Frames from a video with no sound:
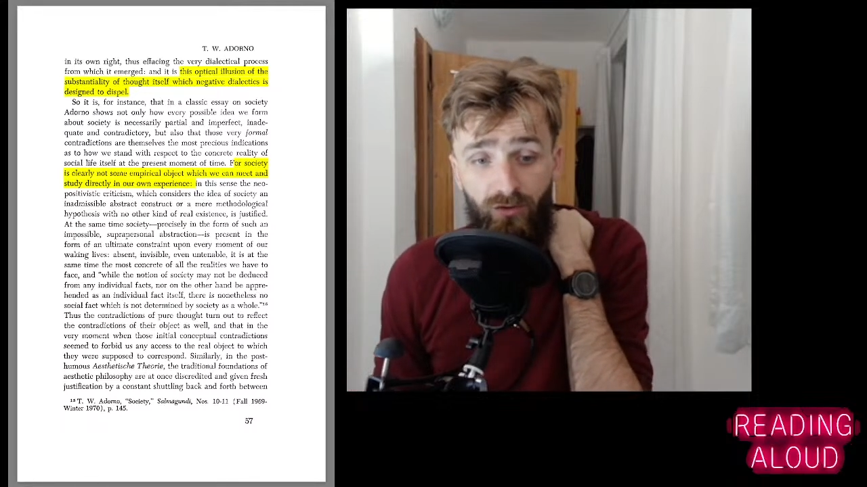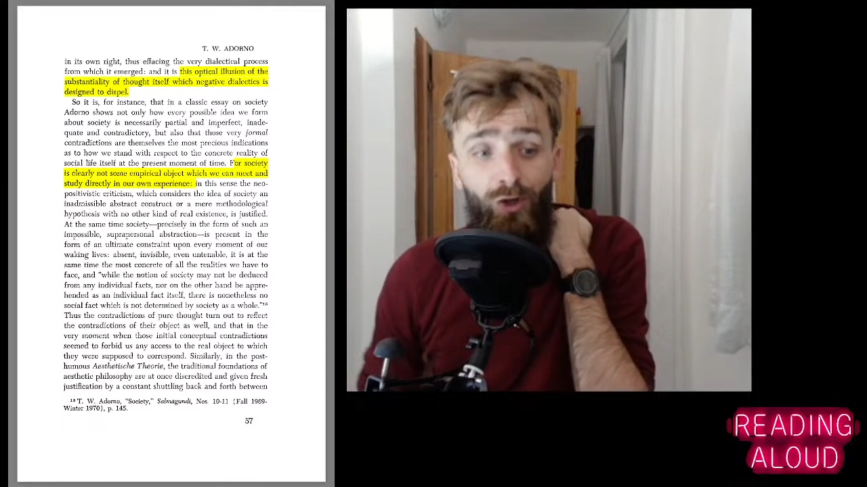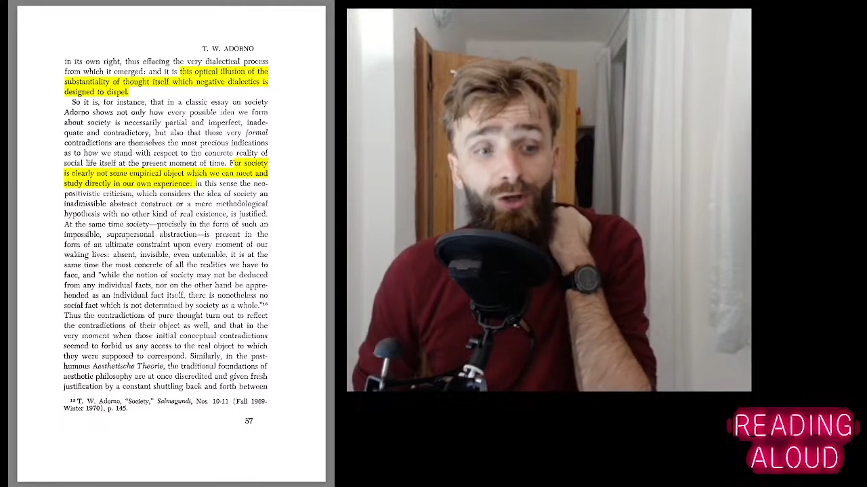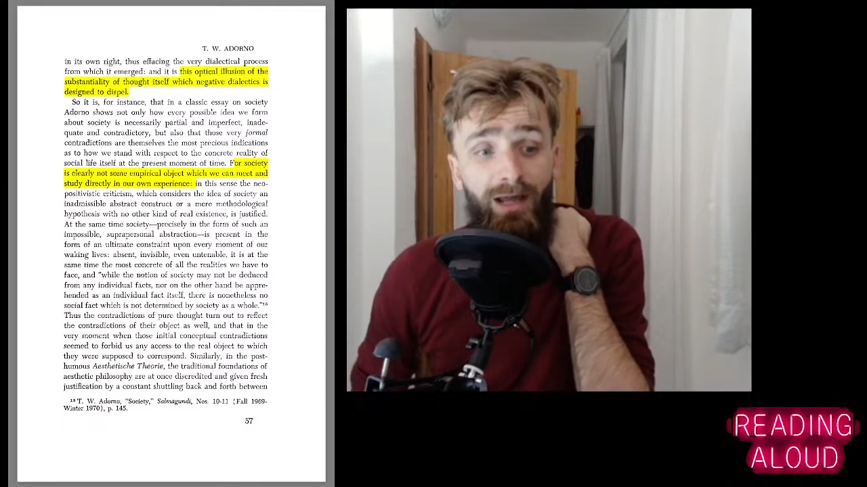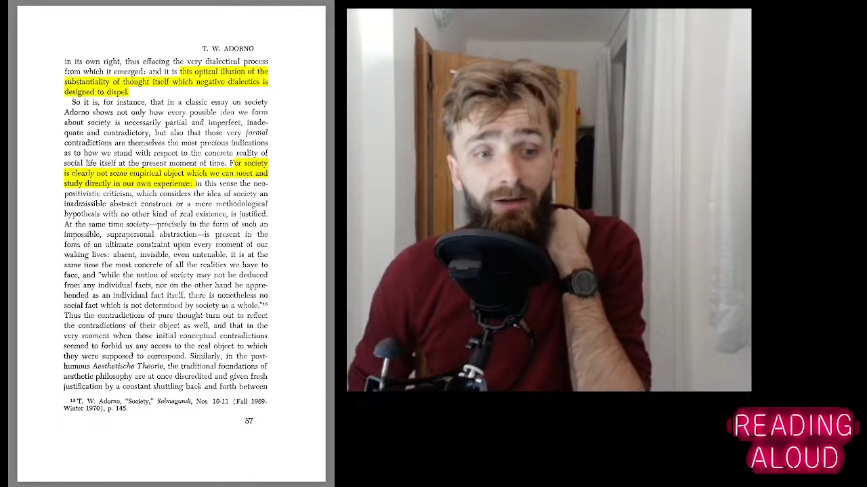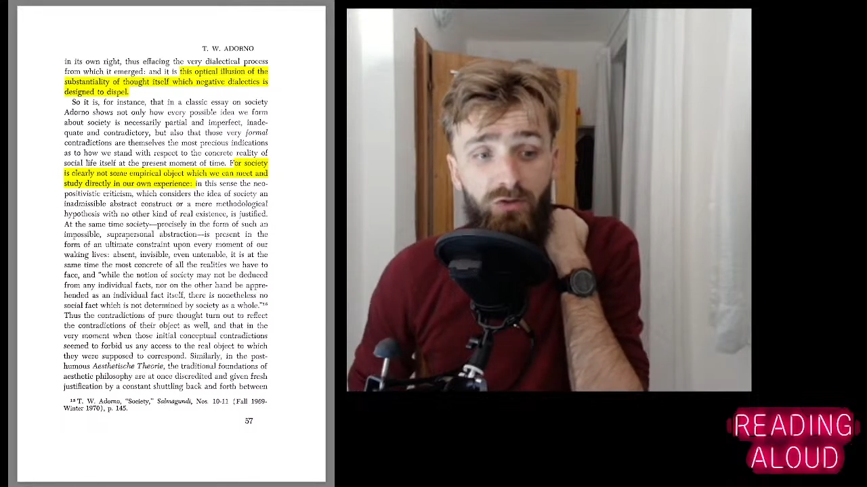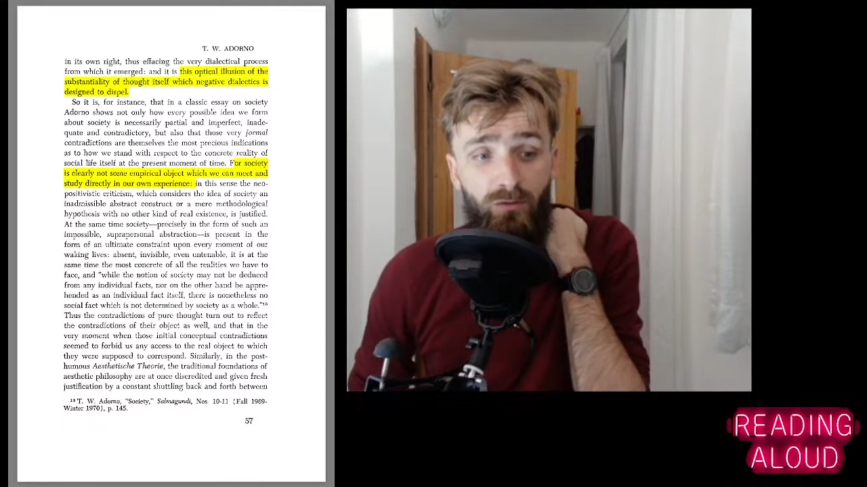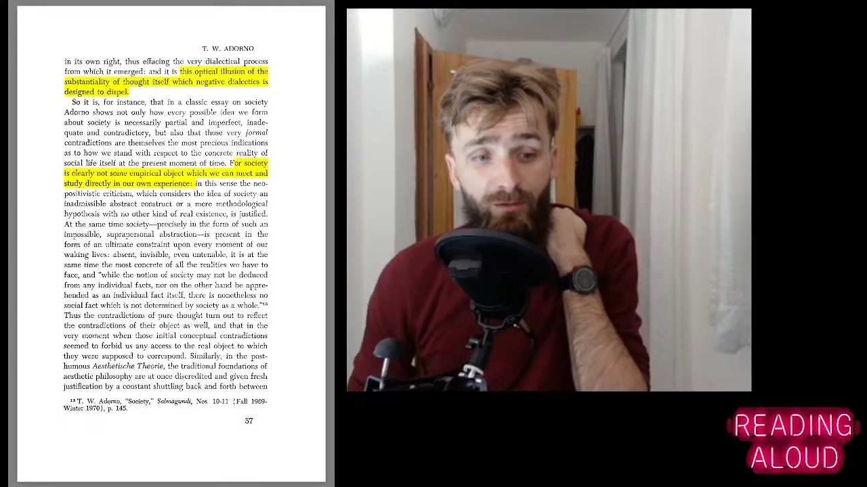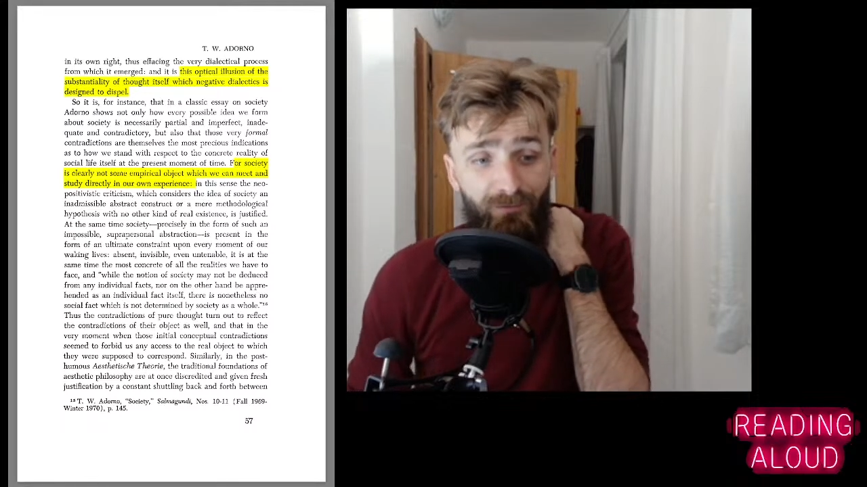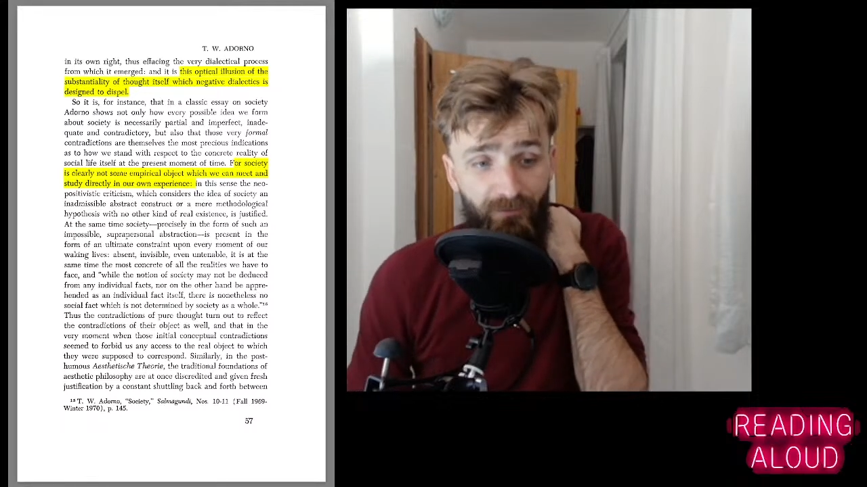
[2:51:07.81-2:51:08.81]
turn out to
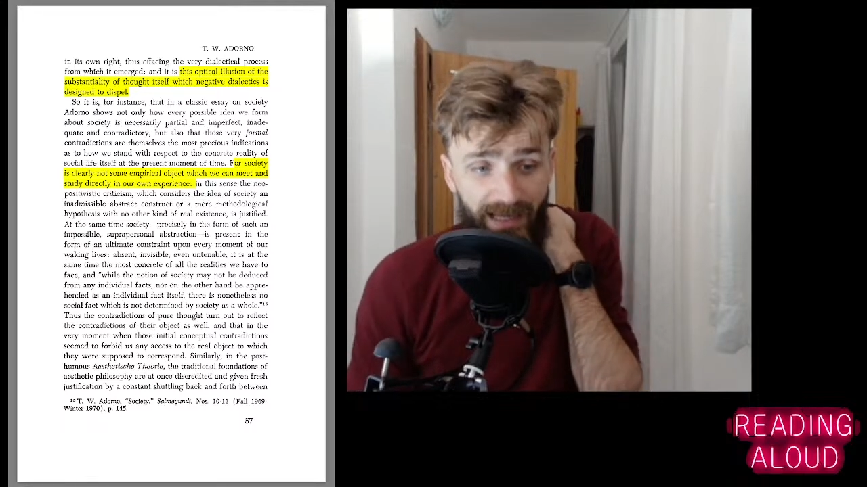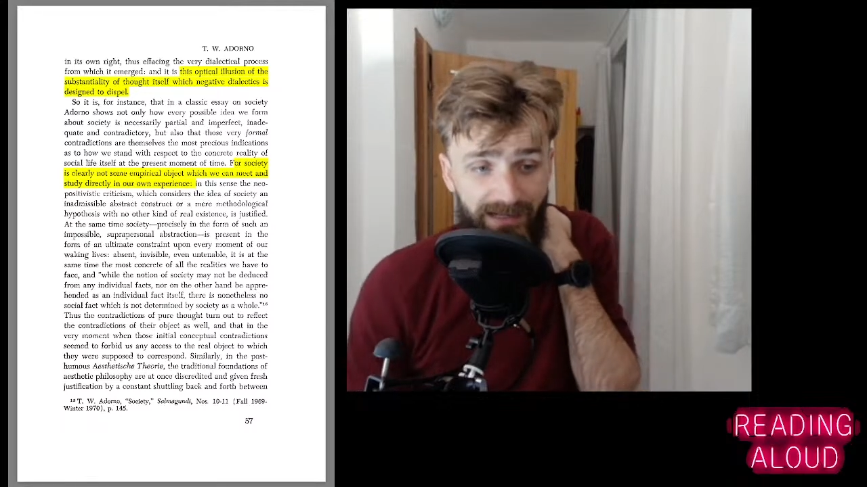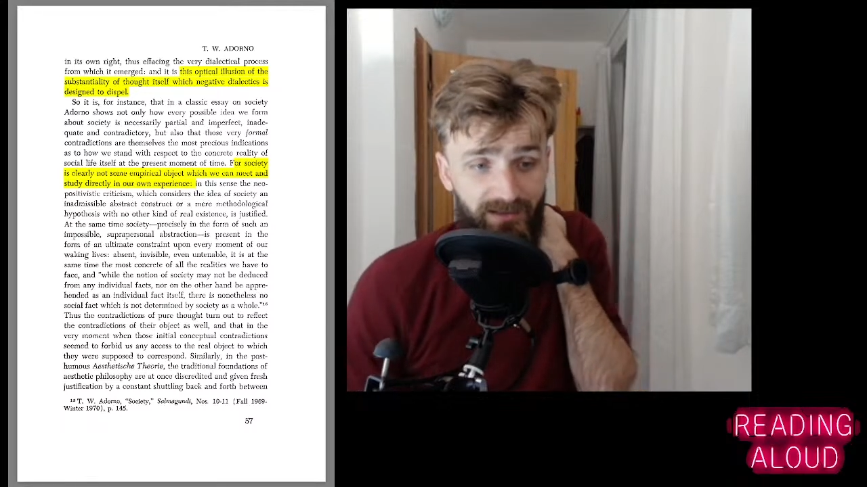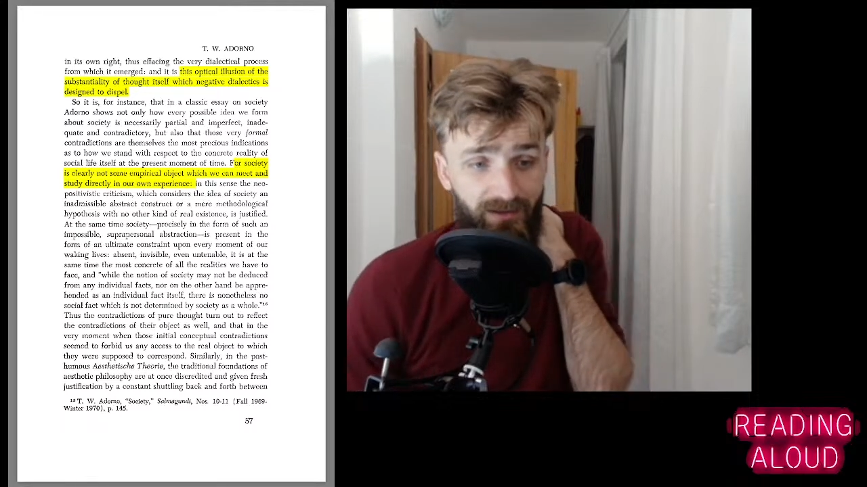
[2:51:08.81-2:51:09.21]
reflect